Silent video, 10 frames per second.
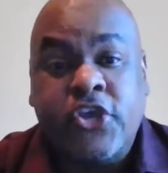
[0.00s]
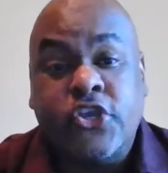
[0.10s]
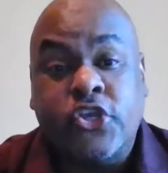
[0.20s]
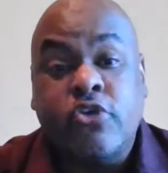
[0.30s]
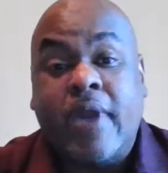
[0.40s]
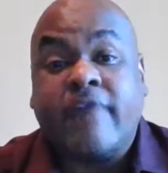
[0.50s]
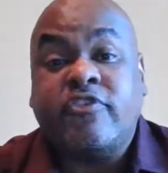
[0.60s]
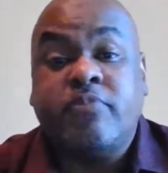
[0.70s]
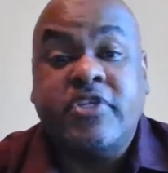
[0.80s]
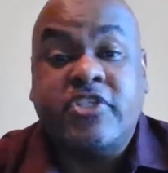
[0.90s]
You have
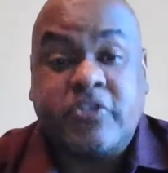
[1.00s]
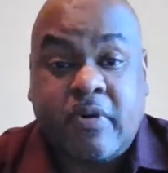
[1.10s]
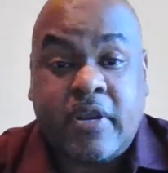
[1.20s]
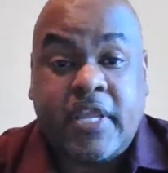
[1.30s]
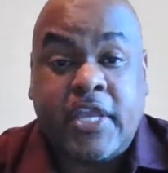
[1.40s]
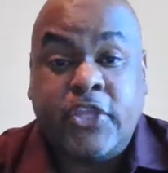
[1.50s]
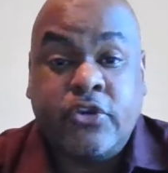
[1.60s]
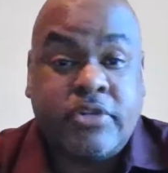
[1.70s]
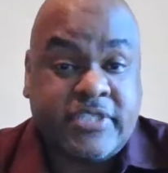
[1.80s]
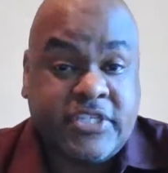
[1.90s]
to be smart in
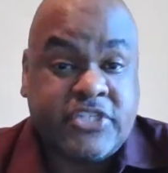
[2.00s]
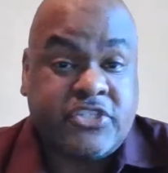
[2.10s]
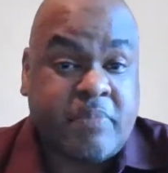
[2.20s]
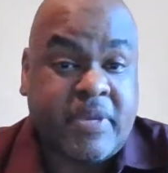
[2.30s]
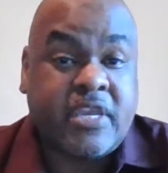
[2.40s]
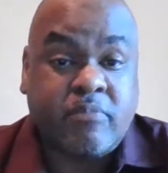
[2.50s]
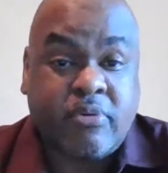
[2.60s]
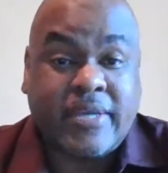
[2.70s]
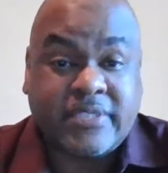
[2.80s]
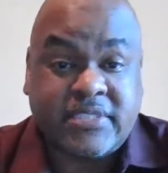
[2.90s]
your decision making
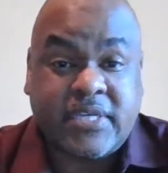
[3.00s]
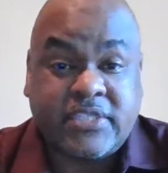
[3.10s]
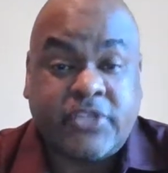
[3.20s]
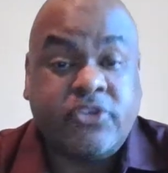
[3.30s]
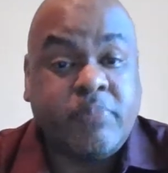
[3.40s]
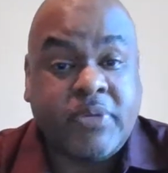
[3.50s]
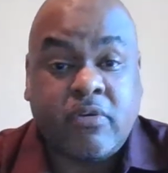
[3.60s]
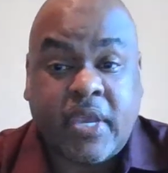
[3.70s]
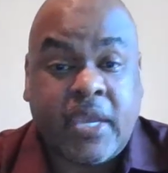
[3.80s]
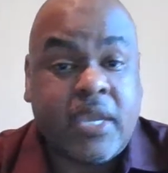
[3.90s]
process and you'll be
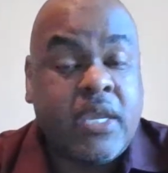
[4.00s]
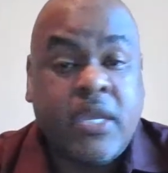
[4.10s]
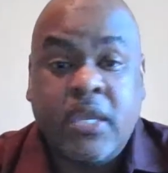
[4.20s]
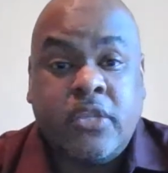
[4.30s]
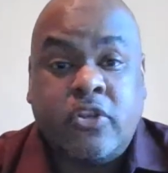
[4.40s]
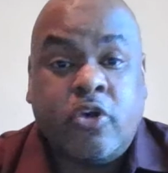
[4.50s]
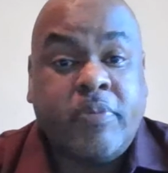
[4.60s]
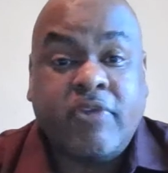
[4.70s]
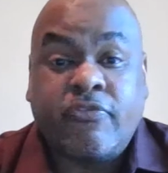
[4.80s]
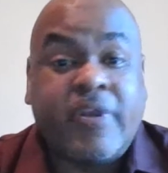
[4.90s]
okay. Don't
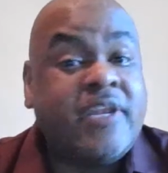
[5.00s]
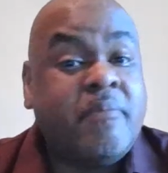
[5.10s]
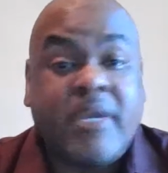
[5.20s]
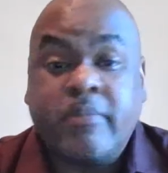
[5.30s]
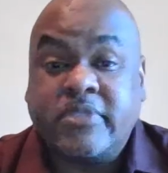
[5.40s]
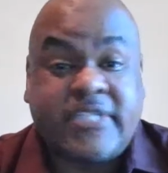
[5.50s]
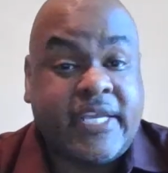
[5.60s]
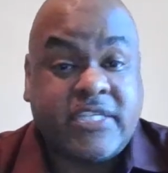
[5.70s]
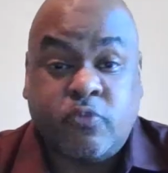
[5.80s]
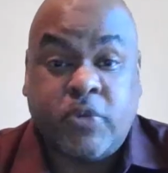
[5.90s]
be afraid to make
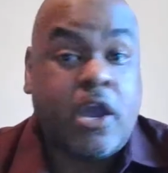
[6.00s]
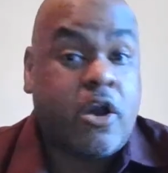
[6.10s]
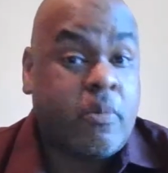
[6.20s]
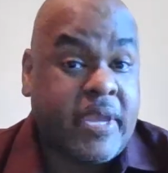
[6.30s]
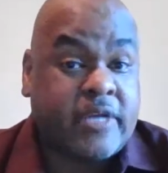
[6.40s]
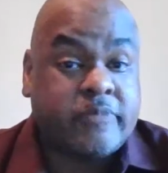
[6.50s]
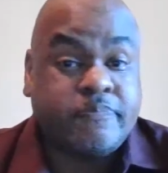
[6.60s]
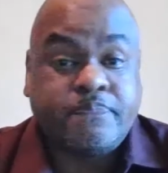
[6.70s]
mistakes. We all make them.